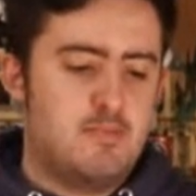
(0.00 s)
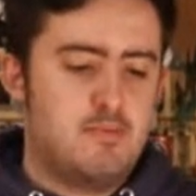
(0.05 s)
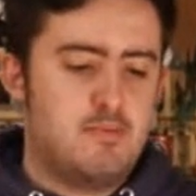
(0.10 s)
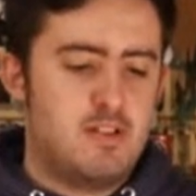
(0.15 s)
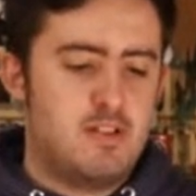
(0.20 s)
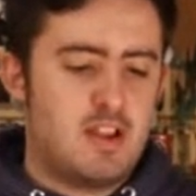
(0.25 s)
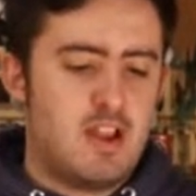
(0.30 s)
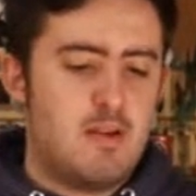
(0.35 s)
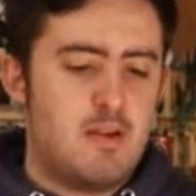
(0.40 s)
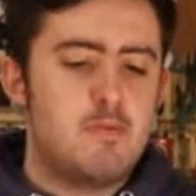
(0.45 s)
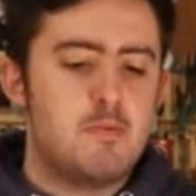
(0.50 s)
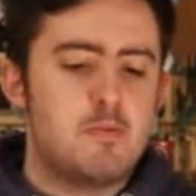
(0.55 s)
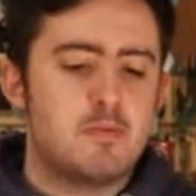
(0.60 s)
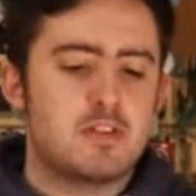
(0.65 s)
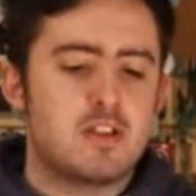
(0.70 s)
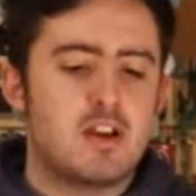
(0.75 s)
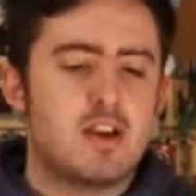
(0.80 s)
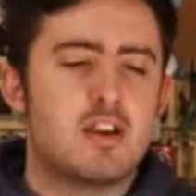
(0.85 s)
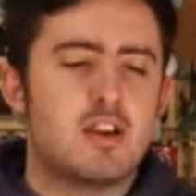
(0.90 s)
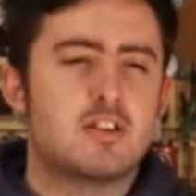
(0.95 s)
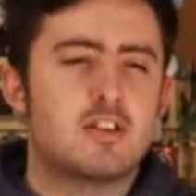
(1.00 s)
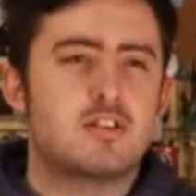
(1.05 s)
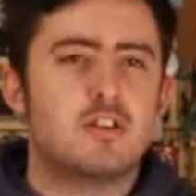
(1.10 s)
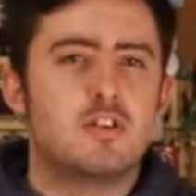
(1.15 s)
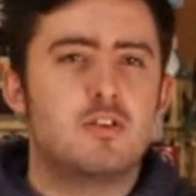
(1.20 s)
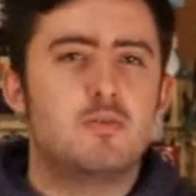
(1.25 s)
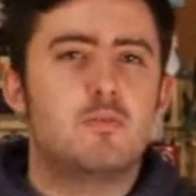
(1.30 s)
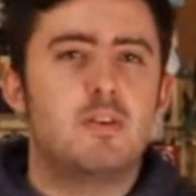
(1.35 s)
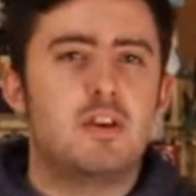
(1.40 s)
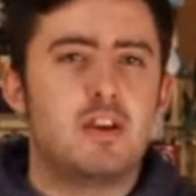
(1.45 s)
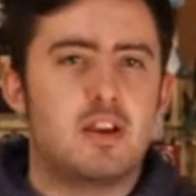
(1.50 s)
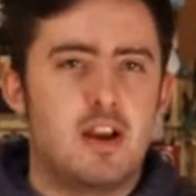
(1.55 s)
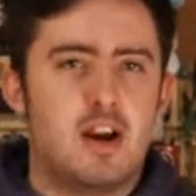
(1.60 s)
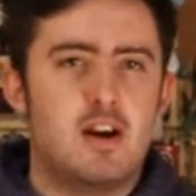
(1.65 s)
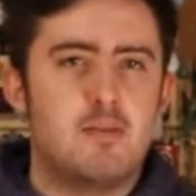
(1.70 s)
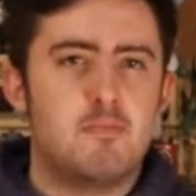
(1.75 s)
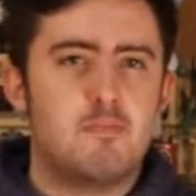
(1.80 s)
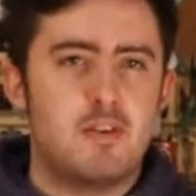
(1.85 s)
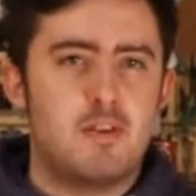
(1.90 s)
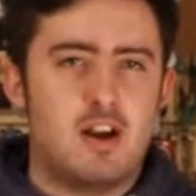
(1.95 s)
Like if it was like a 2-week gap,
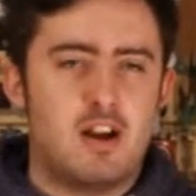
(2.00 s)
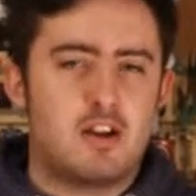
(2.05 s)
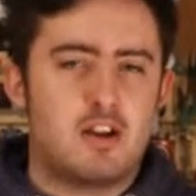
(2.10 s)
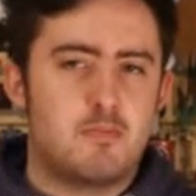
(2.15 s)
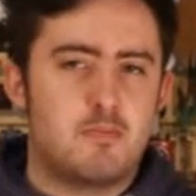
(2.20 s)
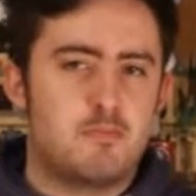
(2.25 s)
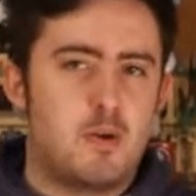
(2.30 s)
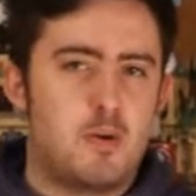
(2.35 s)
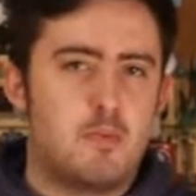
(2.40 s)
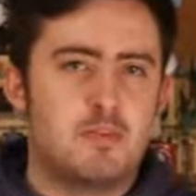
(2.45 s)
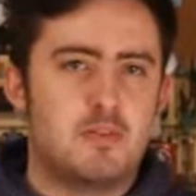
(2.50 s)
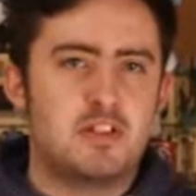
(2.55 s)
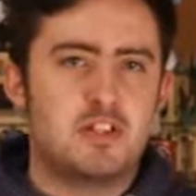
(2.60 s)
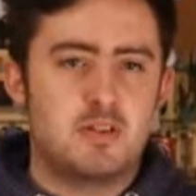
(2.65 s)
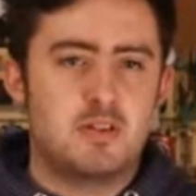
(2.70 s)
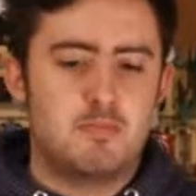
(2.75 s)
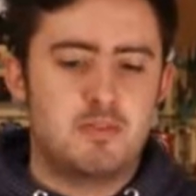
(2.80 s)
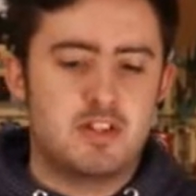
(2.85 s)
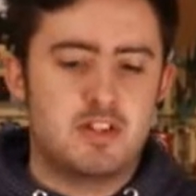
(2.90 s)
I could probably see myself.